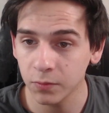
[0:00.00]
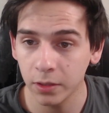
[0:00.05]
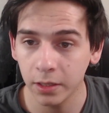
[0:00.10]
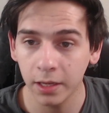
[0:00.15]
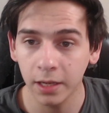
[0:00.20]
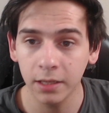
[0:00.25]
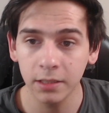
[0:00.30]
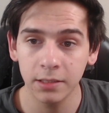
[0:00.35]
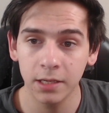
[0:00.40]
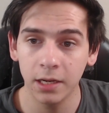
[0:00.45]

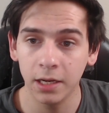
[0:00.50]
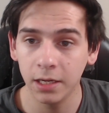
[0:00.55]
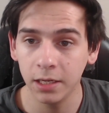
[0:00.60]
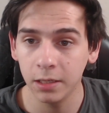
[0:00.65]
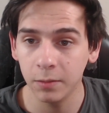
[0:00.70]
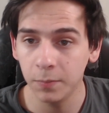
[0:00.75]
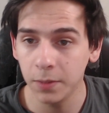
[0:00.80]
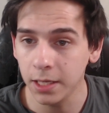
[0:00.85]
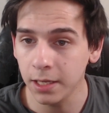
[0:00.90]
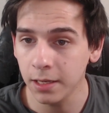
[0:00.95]
running at
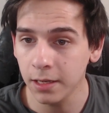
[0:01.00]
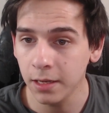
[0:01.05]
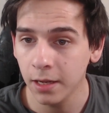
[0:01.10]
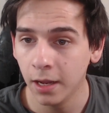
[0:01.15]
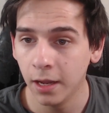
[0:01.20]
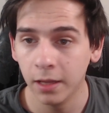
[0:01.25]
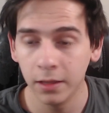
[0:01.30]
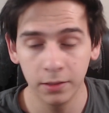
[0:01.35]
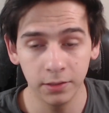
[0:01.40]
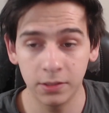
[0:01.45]
1080p.
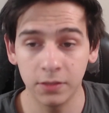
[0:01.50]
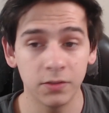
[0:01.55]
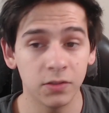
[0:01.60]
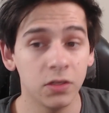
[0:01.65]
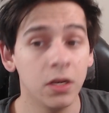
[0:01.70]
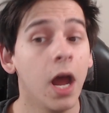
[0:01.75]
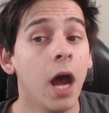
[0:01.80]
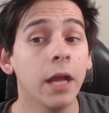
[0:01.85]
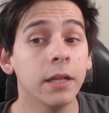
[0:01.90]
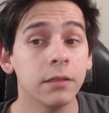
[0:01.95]
This is
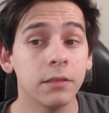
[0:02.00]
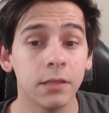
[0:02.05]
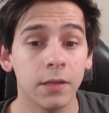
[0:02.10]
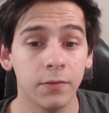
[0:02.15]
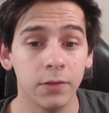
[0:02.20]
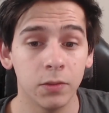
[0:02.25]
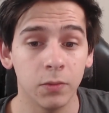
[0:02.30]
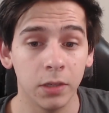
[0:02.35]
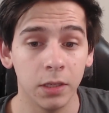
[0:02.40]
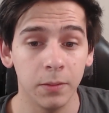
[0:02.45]
not
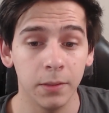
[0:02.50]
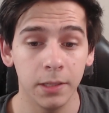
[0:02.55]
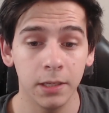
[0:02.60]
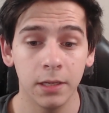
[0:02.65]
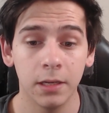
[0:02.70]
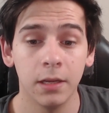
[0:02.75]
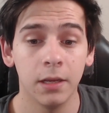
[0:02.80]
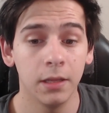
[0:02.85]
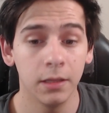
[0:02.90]
720p.